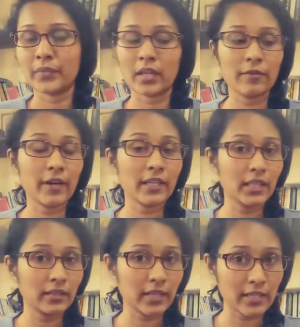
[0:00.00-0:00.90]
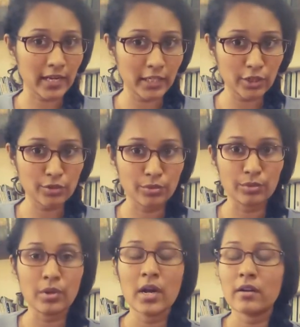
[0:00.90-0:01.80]
if I think that I need
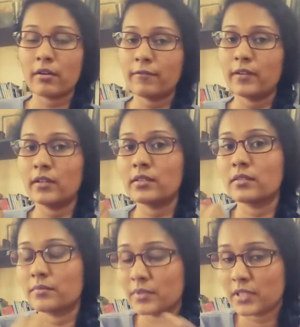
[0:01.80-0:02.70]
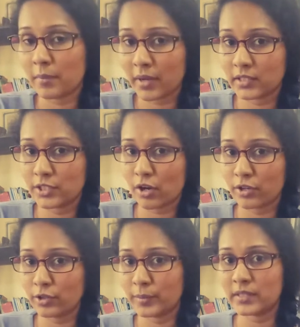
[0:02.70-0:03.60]
to refer some other
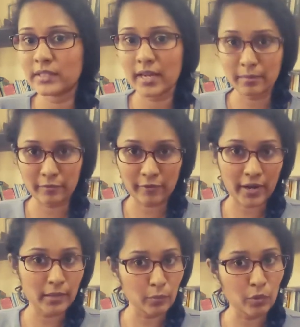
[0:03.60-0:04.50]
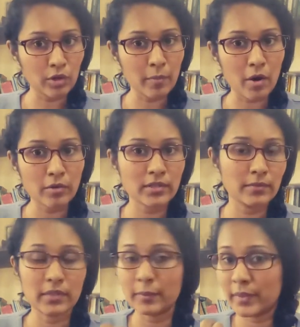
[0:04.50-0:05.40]
documents and find more about
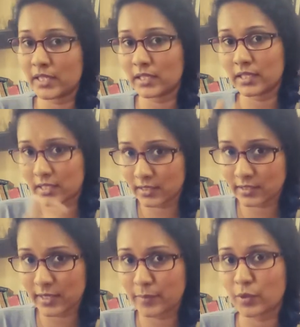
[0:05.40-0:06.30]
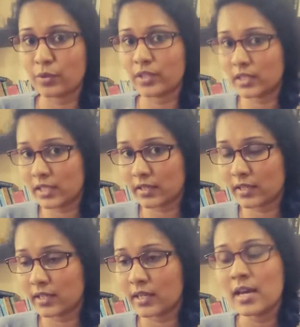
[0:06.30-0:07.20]
a particular concept or a
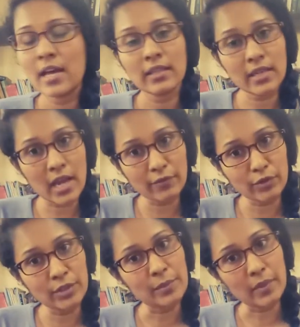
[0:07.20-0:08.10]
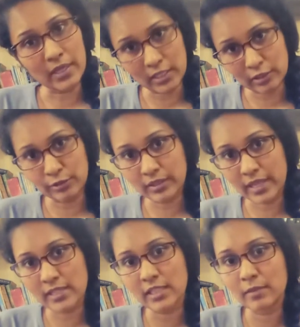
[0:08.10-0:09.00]
theory, then I would include
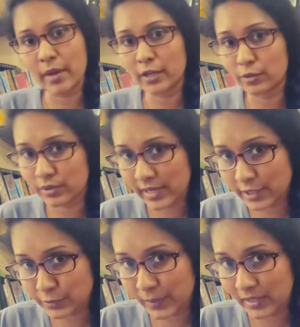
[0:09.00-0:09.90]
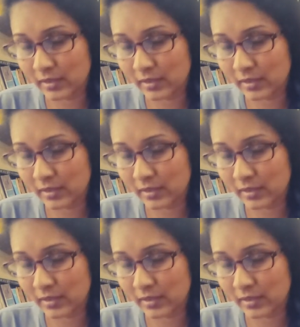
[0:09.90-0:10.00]
that in my note as well,